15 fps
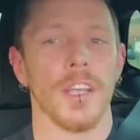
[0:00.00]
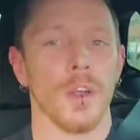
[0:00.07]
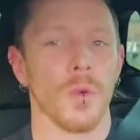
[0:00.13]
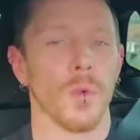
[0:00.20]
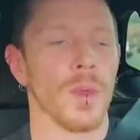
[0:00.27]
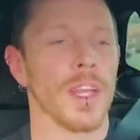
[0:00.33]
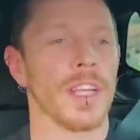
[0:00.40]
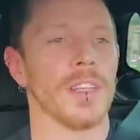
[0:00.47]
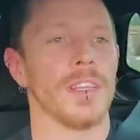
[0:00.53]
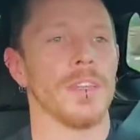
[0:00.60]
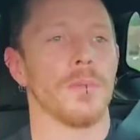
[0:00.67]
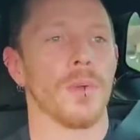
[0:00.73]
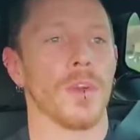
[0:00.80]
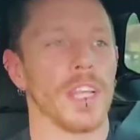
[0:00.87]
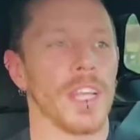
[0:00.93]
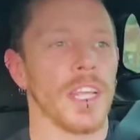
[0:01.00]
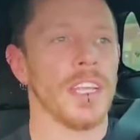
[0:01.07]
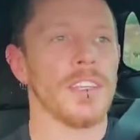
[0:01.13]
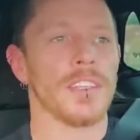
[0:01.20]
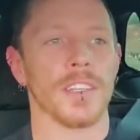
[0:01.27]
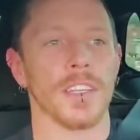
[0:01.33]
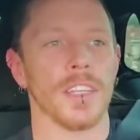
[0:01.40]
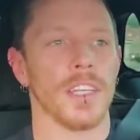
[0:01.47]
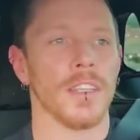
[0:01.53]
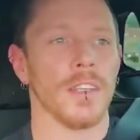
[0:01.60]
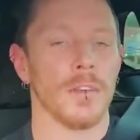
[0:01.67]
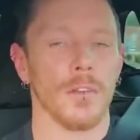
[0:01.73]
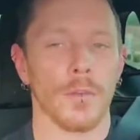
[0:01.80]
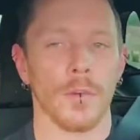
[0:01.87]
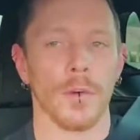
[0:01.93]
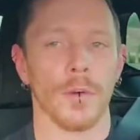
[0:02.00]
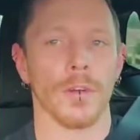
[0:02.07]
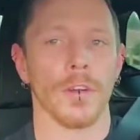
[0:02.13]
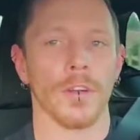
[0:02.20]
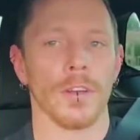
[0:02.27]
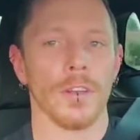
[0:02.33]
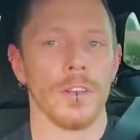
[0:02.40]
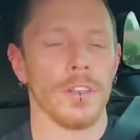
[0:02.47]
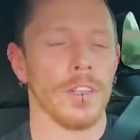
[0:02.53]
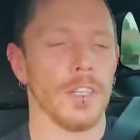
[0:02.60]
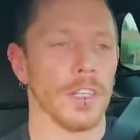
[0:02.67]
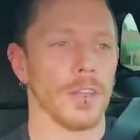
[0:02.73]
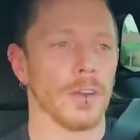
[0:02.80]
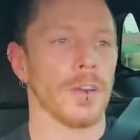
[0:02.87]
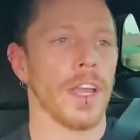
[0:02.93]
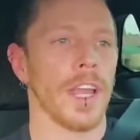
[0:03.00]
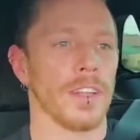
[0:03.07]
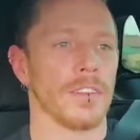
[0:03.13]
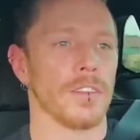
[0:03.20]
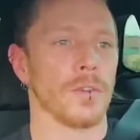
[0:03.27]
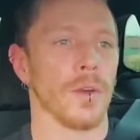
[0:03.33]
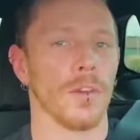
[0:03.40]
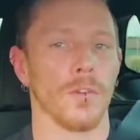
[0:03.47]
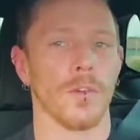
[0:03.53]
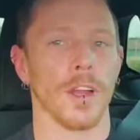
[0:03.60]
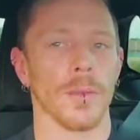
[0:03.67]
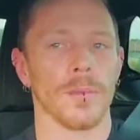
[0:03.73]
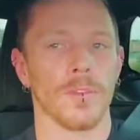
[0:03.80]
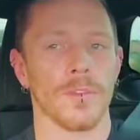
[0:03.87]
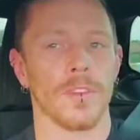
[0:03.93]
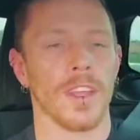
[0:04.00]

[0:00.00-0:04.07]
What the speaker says: really pretty easily for 8 to 12 reps,